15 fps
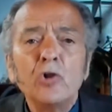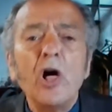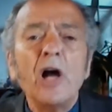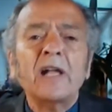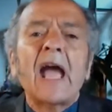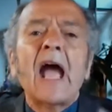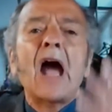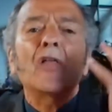
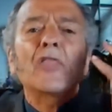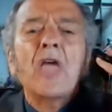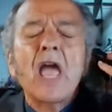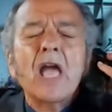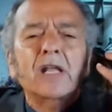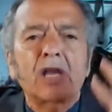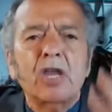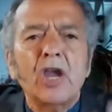Look how
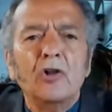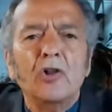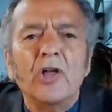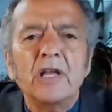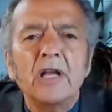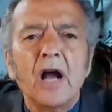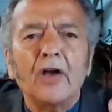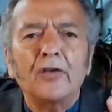they're
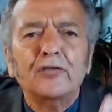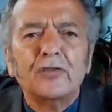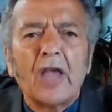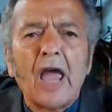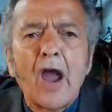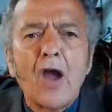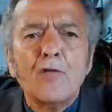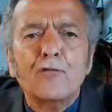killing
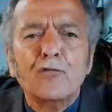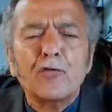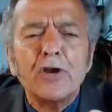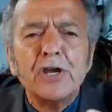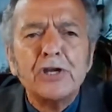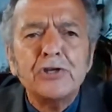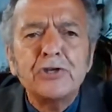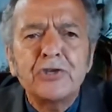us
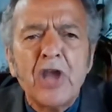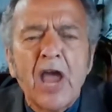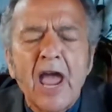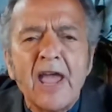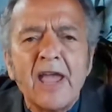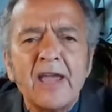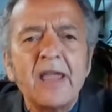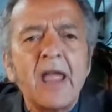every
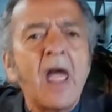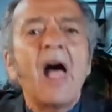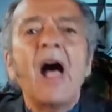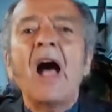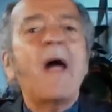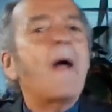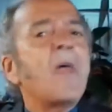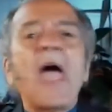day.
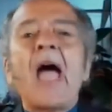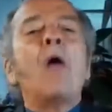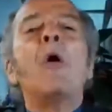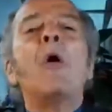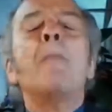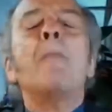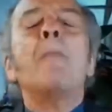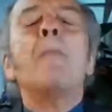
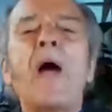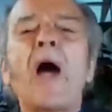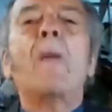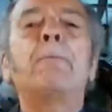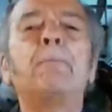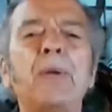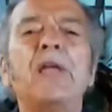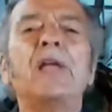How
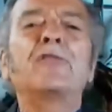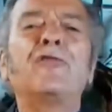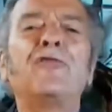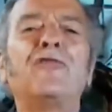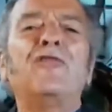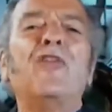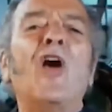about Big